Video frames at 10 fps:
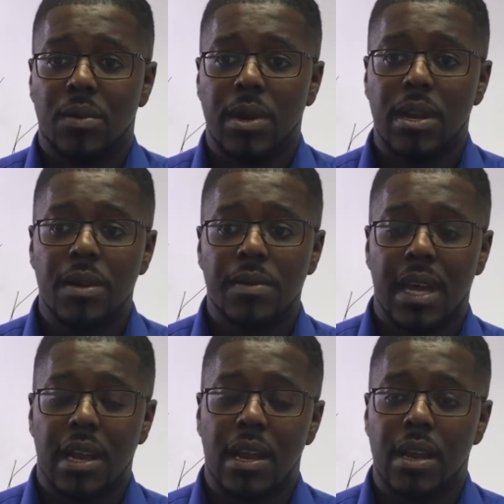We know
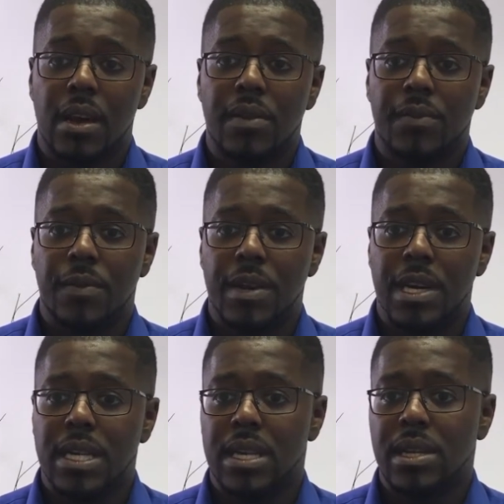that a lot of
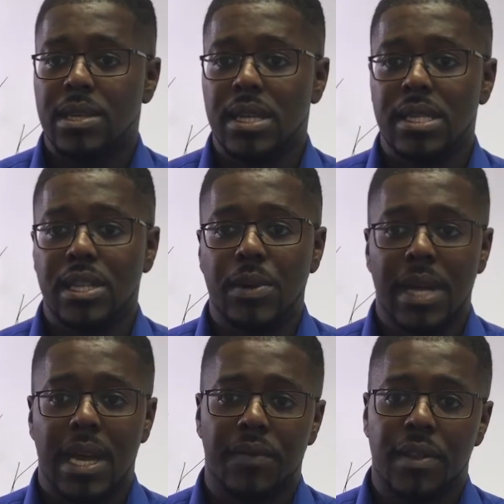organisations
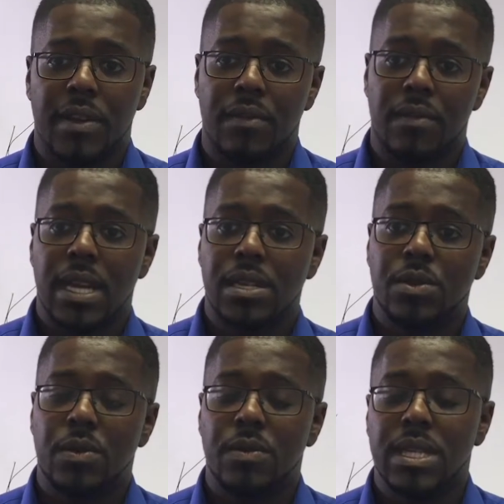don't have the correct
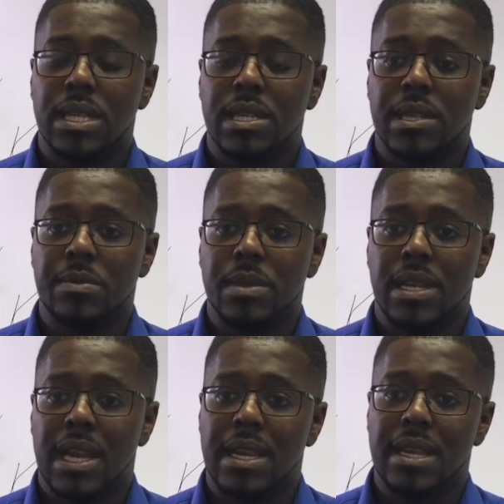storage
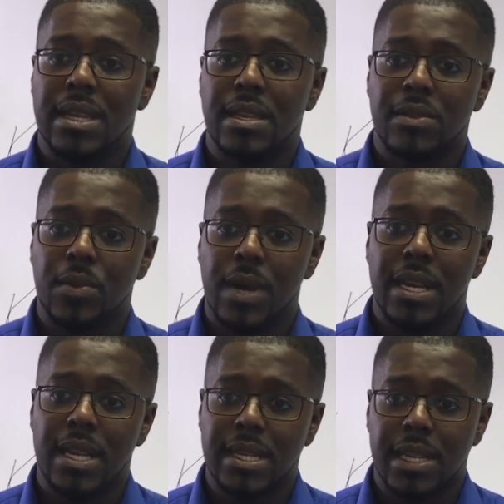systems, and this is quite
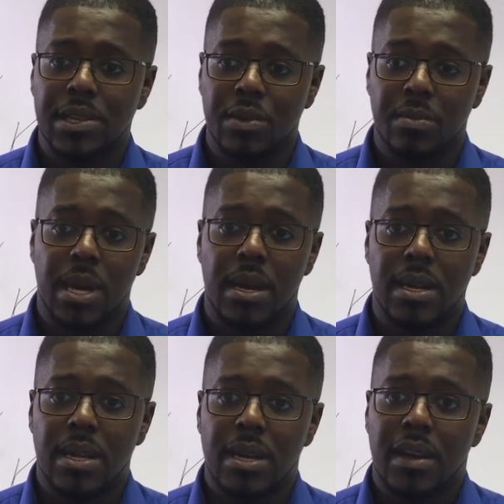an essential
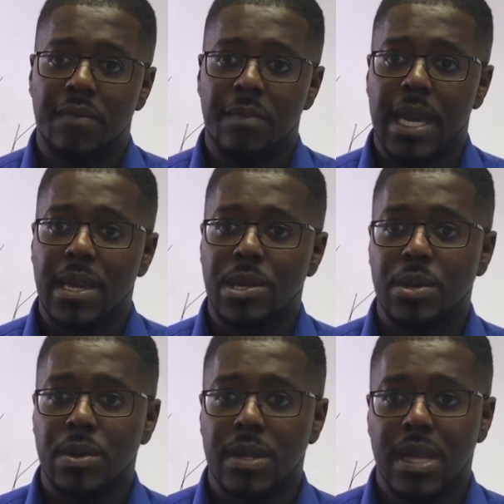part of making
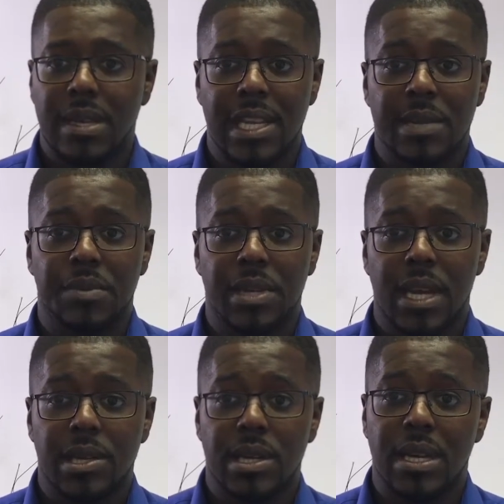sure that data
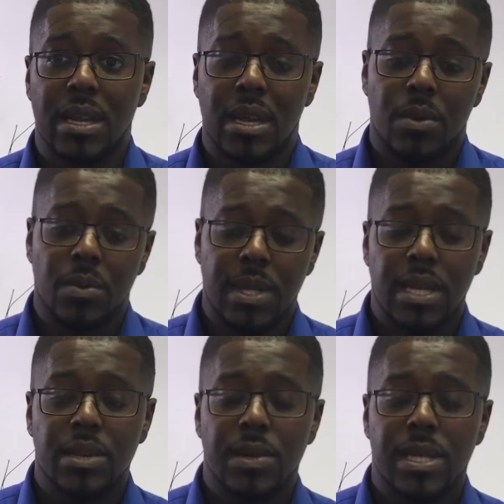protection
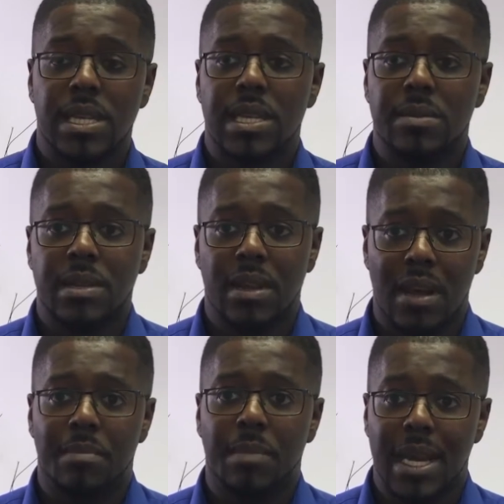within your systems
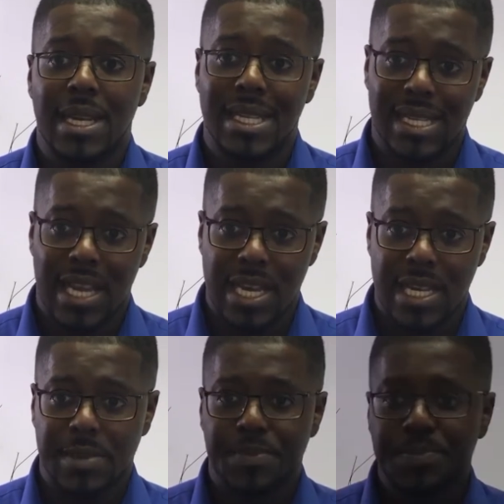are by
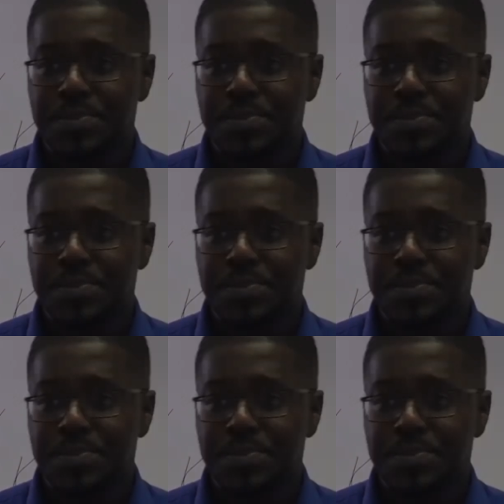design.